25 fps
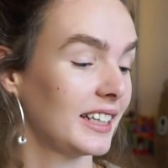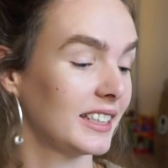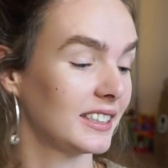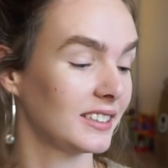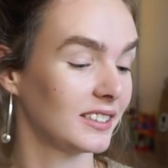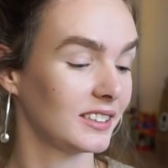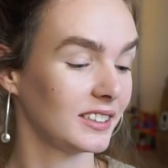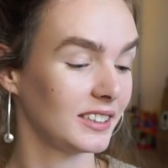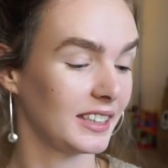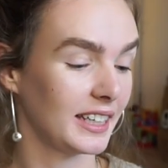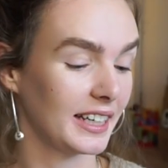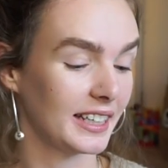
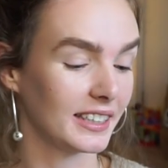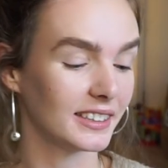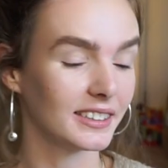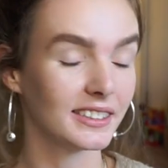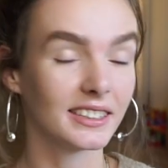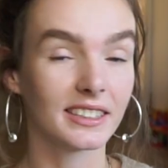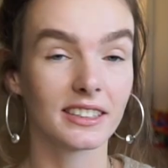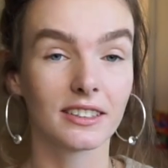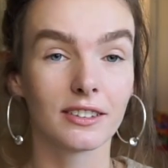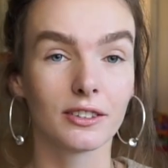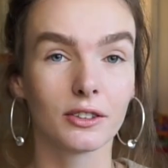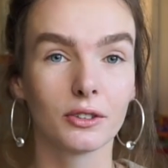and yeah, it
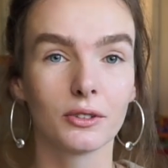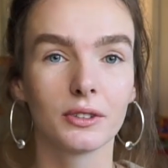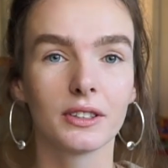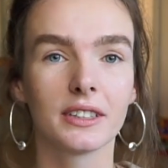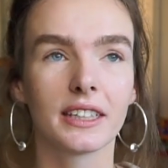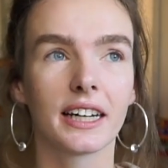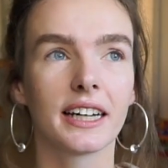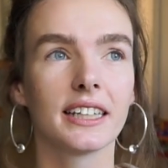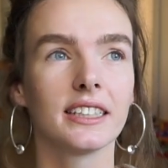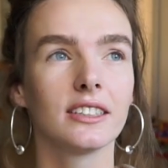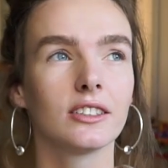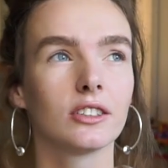didn't look
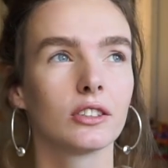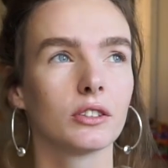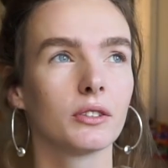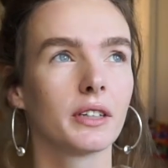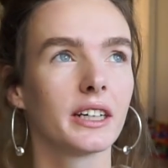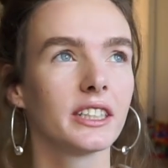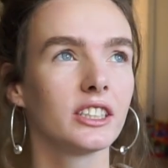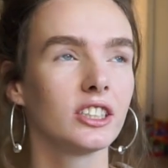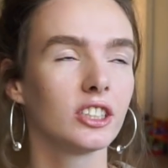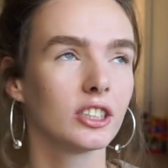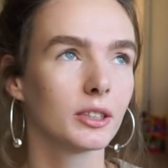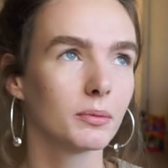nice, so
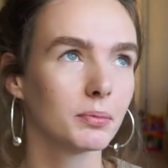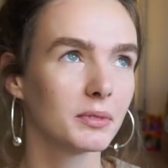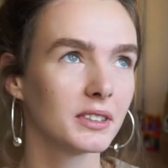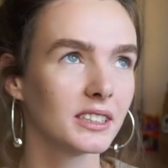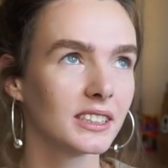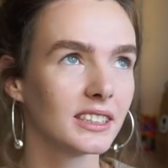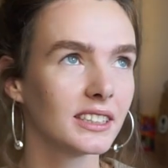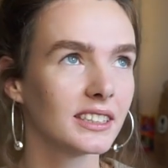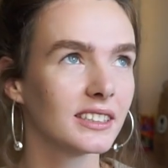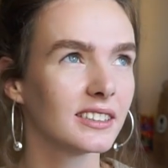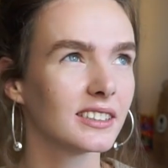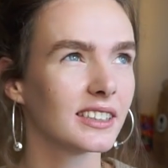I chopped
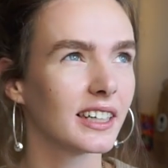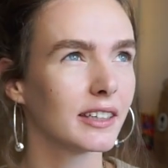it.